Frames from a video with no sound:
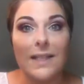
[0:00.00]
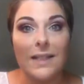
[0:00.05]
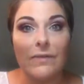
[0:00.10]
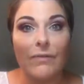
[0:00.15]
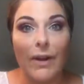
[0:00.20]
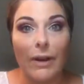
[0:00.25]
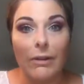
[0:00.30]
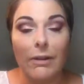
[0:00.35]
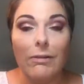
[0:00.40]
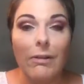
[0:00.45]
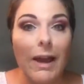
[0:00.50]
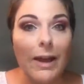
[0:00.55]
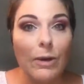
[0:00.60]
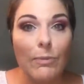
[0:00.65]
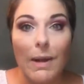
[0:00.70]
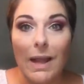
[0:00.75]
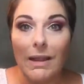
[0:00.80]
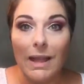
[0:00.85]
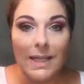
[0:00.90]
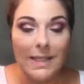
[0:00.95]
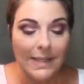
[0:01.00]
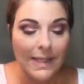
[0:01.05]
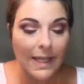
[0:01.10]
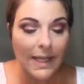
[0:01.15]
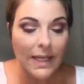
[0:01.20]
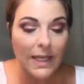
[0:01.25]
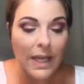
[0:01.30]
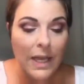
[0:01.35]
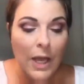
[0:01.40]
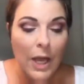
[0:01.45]
it's fairly light on my light
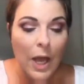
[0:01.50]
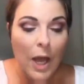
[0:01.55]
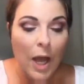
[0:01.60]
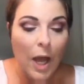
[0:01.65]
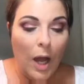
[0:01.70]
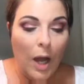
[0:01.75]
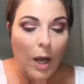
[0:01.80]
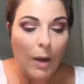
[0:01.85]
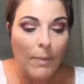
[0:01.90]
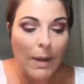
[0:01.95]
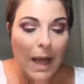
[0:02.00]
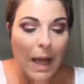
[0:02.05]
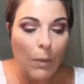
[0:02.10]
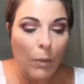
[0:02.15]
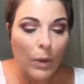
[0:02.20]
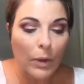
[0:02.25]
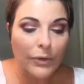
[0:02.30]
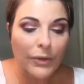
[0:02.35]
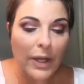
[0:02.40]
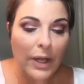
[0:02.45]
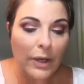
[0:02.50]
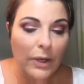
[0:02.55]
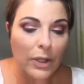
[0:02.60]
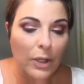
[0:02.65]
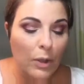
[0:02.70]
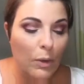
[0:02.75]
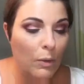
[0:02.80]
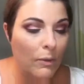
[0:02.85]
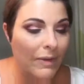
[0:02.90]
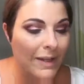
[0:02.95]
skin. I will tell
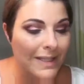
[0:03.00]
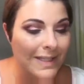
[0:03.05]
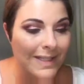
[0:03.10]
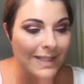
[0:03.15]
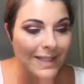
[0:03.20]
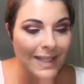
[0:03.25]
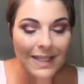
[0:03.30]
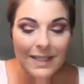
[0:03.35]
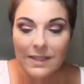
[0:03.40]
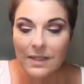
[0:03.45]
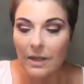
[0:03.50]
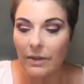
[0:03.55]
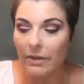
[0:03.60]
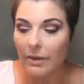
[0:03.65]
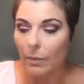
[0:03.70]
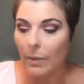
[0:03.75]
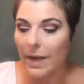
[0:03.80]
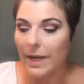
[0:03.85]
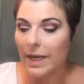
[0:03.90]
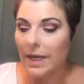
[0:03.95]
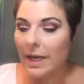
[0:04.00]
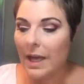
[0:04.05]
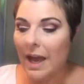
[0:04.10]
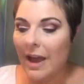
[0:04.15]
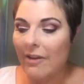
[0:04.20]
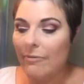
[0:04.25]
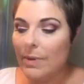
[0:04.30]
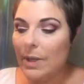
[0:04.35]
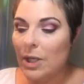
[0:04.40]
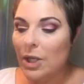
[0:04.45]
you that since the wedding,
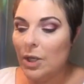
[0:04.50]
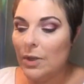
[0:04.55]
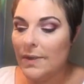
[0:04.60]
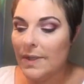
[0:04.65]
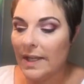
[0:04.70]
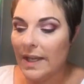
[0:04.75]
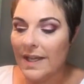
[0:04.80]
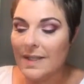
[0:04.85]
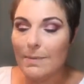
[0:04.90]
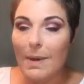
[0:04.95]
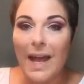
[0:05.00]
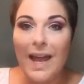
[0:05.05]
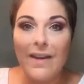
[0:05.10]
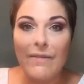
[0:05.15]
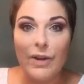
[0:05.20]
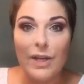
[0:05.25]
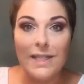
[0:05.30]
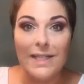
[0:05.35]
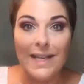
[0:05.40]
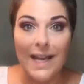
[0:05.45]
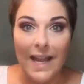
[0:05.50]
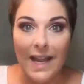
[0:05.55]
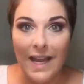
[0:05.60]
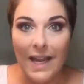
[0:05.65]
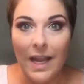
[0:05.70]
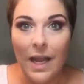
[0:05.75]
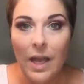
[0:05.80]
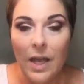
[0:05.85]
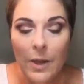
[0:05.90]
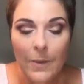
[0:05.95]
I have been using as my
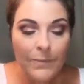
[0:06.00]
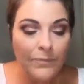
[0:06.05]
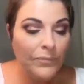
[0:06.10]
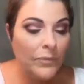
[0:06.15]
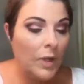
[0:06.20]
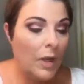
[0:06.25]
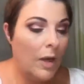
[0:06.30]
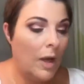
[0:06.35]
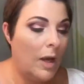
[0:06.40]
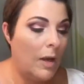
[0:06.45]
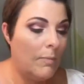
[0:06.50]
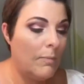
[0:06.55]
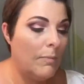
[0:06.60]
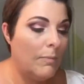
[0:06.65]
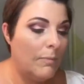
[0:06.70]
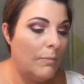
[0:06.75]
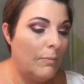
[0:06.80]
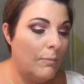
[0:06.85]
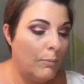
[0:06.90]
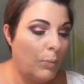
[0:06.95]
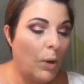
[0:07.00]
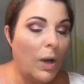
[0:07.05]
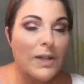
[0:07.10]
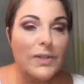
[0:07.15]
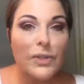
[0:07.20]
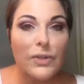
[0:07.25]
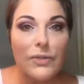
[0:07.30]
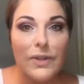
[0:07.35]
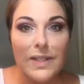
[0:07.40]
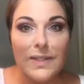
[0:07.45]
everyday
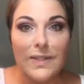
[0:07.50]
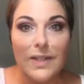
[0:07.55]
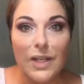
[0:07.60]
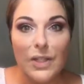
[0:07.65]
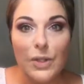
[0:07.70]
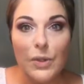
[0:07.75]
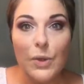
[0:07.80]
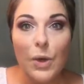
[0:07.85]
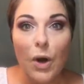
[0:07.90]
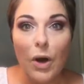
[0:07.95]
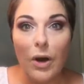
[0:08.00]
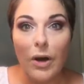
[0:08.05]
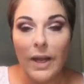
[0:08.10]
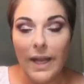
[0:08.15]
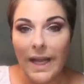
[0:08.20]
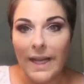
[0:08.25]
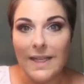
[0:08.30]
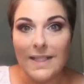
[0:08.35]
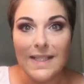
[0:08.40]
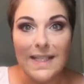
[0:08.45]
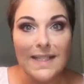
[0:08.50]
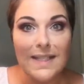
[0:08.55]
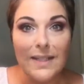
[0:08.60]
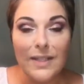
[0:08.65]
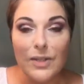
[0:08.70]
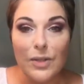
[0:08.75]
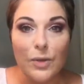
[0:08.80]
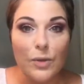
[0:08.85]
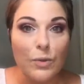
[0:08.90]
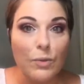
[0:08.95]
bronzer that's not too dark and it's easy
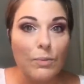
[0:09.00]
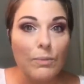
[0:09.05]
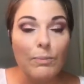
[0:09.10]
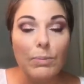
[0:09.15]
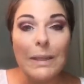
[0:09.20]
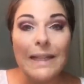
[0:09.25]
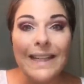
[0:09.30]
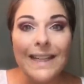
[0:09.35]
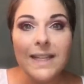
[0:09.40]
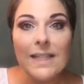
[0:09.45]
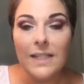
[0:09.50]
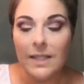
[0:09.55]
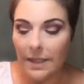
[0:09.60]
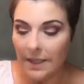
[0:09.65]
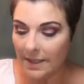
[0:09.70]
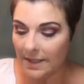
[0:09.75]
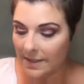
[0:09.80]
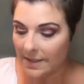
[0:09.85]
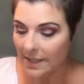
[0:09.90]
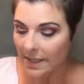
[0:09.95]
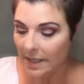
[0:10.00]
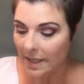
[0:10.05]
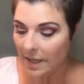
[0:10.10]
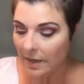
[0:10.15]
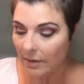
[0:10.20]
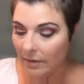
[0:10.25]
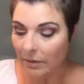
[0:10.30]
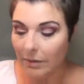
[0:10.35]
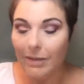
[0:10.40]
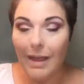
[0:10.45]
to blend is the
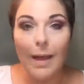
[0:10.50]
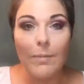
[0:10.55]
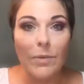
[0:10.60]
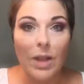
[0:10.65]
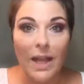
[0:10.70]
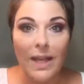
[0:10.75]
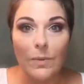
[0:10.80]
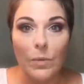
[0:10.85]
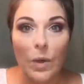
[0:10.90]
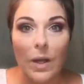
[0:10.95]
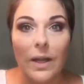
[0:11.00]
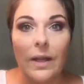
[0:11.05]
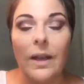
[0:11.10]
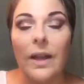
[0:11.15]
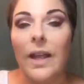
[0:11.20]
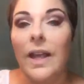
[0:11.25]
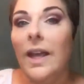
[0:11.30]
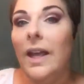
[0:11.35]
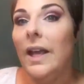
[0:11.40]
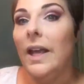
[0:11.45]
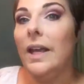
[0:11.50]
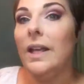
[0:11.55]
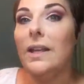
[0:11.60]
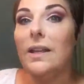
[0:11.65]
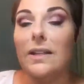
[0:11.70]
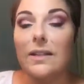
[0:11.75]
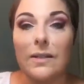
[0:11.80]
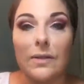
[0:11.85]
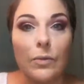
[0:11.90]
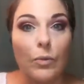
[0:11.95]
Limelight one. It
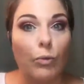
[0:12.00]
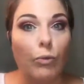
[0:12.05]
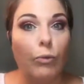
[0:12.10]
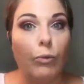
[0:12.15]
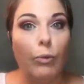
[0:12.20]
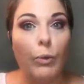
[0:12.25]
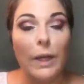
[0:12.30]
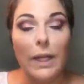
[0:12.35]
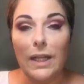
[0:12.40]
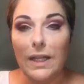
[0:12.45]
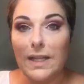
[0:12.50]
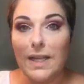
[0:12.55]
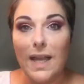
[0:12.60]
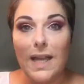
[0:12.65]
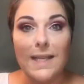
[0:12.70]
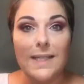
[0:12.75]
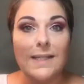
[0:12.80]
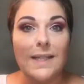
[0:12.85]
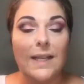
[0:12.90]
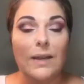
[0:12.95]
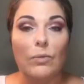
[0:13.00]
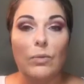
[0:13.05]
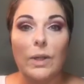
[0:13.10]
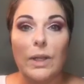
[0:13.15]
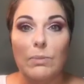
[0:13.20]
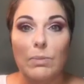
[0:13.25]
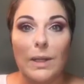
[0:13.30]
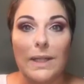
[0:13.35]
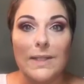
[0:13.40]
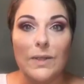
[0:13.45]
is really nice and it
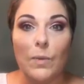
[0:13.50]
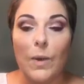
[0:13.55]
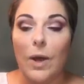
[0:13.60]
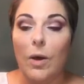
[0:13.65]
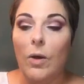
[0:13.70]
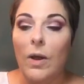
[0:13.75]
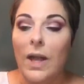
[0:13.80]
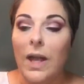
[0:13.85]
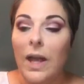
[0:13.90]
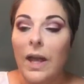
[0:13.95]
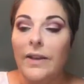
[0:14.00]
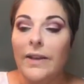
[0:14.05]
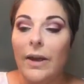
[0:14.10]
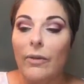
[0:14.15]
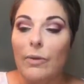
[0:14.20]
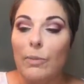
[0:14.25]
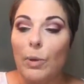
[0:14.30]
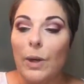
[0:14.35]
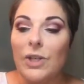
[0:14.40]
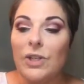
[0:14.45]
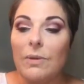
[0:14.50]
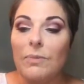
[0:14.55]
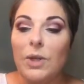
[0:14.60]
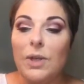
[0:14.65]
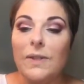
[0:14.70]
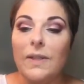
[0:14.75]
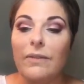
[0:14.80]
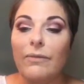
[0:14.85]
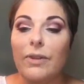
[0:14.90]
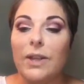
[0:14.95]
really blends well. Now the brush I'm
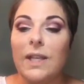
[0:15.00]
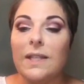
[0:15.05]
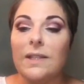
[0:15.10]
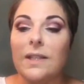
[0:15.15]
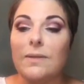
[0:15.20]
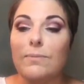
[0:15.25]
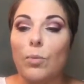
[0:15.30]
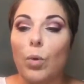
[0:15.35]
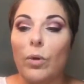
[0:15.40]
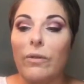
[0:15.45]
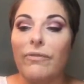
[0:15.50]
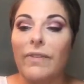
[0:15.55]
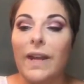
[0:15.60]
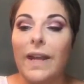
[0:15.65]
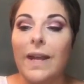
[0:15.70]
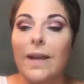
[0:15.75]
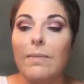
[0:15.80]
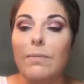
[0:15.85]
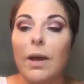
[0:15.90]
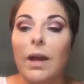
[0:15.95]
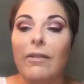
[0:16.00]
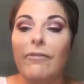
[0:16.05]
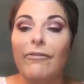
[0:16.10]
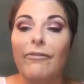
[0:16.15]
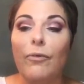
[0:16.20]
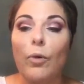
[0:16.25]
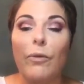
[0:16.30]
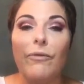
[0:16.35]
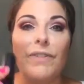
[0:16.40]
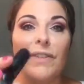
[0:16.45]
using for this is Morphe
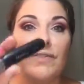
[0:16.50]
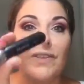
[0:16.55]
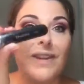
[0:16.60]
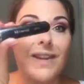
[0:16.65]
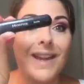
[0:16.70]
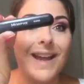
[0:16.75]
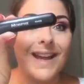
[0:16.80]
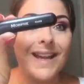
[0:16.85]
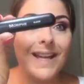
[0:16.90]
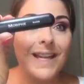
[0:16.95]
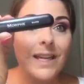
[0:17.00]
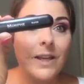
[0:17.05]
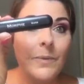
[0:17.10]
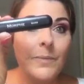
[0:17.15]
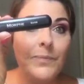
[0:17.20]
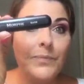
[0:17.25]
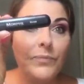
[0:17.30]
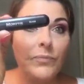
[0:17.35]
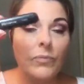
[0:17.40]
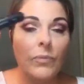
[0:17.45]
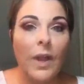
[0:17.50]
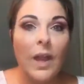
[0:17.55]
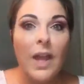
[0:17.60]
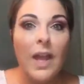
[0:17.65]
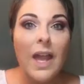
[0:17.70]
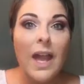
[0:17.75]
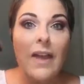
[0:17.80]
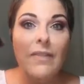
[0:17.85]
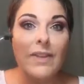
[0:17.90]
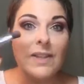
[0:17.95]
M459,
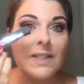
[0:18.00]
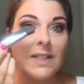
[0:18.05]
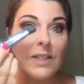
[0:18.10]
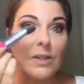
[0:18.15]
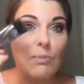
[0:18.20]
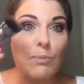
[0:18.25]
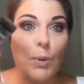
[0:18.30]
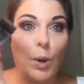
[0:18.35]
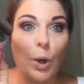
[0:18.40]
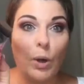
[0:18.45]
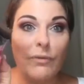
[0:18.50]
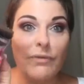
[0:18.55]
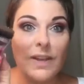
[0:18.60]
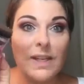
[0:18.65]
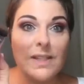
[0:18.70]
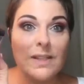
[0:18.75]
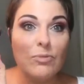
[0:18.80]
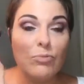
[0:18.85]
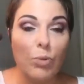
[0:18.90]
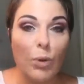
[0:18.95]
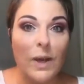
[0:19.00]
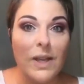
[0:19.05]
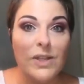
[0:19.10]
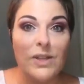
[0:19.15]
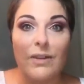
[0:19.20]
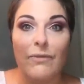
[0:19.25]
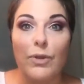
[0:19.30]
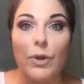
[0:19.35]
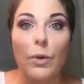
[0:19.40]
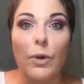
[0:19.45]
and this is the perfect
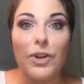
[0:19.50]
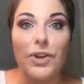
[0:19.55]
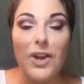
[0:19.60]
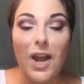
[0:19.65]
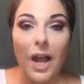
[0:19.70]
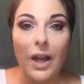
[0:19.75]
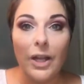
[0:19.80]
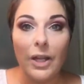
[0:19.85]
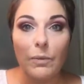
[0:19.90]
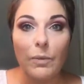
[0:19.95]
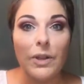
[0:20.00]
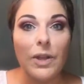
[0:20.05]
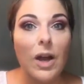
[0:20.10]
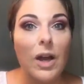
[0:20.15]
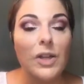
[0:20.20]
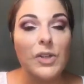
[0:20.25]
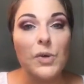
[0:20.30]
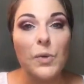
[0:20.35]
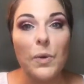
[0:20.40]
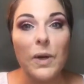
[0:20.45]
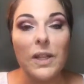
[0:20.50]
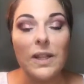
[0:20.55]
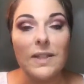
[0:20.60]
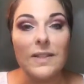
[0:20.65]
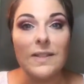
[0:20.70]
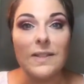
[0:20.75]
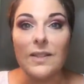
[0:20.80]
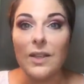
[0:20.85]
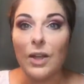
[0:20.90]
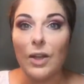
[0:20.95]
brush. If you are not good with contouring,
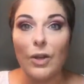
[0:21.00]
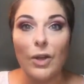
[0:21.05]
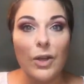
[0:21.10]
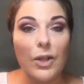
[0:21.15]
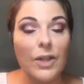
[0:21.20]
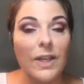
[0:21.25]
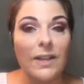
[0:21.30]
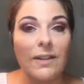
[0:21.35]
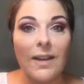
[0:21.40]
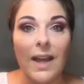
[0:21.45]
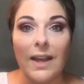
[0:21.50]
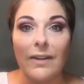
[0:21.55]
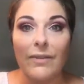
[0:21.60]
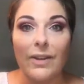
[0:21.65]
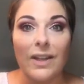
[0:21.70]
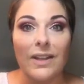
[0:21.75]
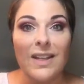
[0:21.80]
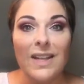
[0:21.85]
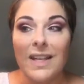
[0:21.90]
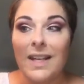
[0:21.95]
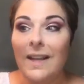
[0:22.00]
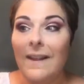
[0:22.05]
this is a good kind of a